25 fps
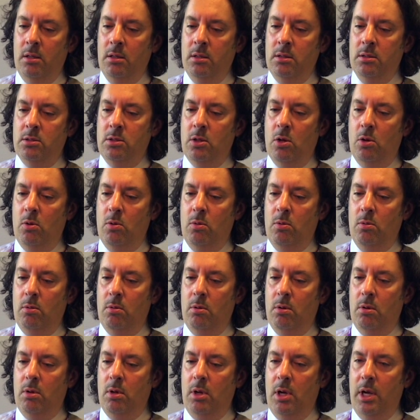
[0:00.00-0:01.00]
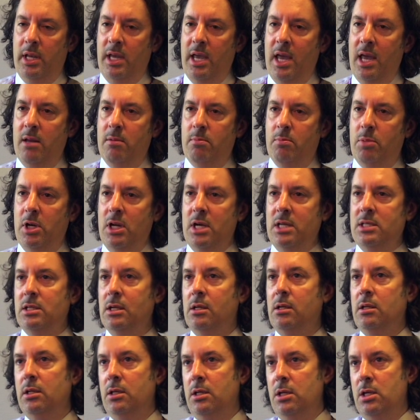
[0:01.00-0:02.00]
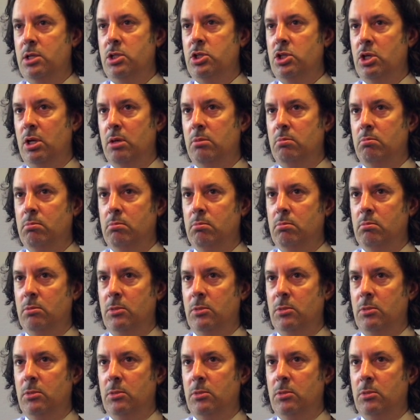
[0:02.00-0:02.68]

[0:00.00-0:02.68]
So again, but as a clinician,